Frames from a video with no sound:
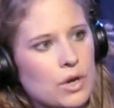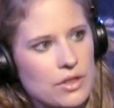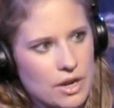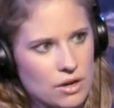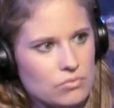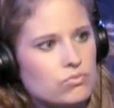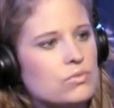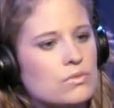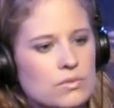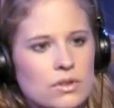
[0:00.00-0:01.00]
where they're
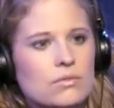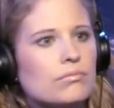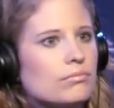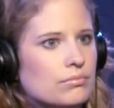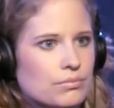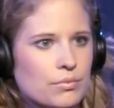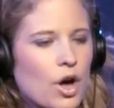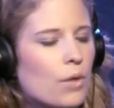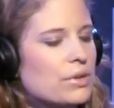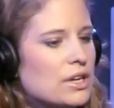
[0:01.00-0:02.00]

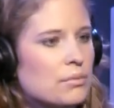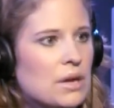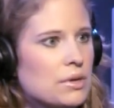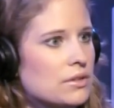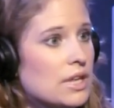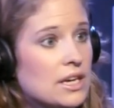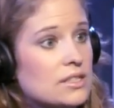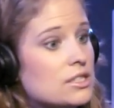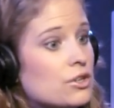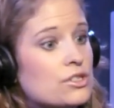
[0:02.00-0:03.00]
albeit maybe they
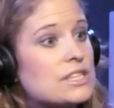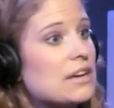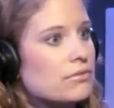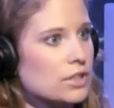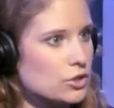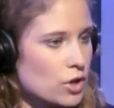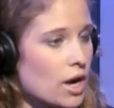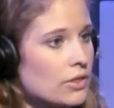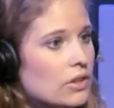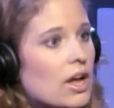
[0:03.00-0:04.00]
consider safely
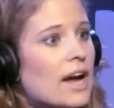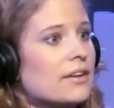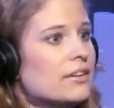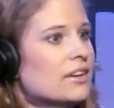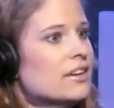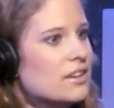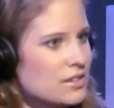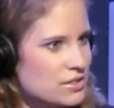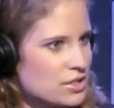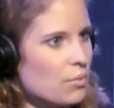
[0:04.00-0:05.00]
drawing the line
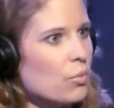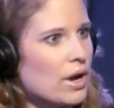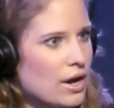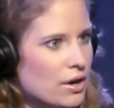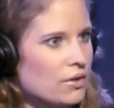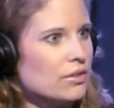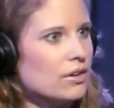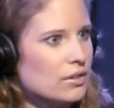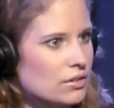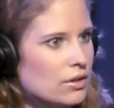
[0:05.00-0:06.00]
yeah. somewhere.
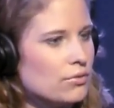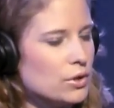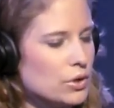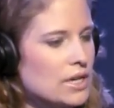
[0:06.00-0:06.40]
Yeah. Like for